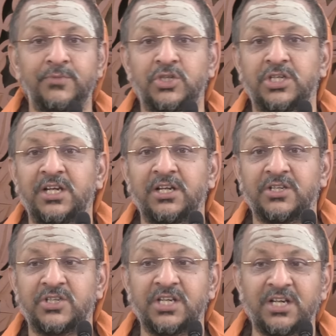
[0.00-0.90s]
still,
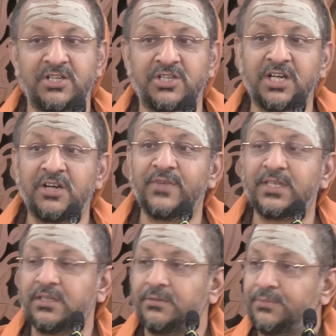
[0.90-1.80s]
still, still
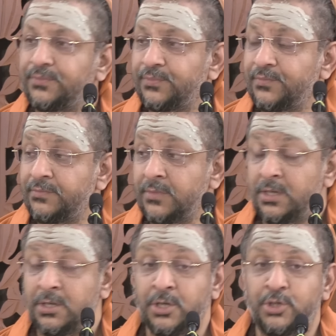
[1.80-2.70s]
within.
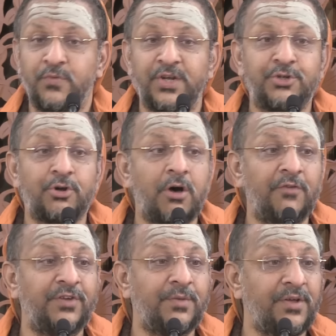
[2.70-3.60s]
To withdraw
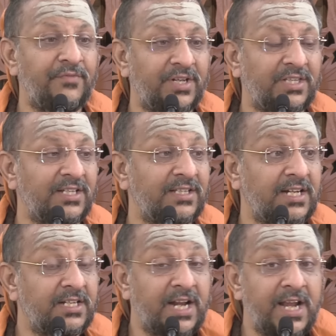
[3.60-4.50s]
from everything,
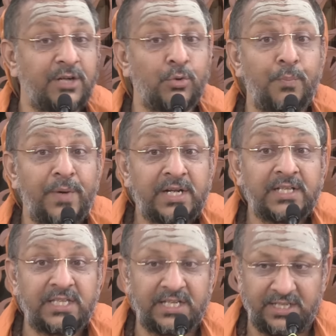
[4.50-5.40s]
that great
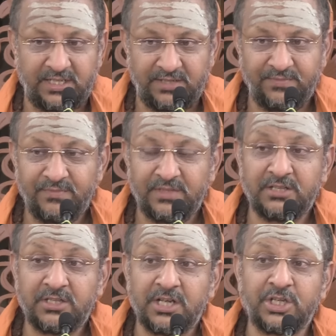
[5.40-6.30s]
uparati, the
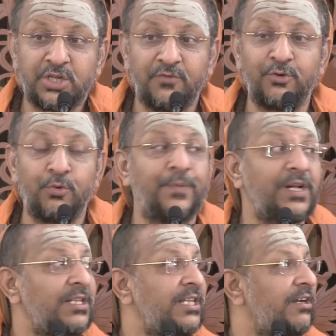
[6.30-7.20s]
thirst for
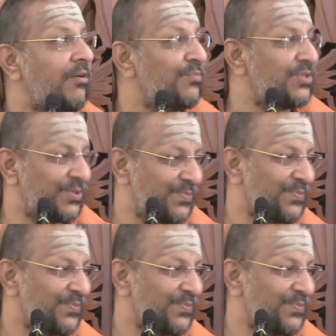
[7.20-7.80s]
uparati comes.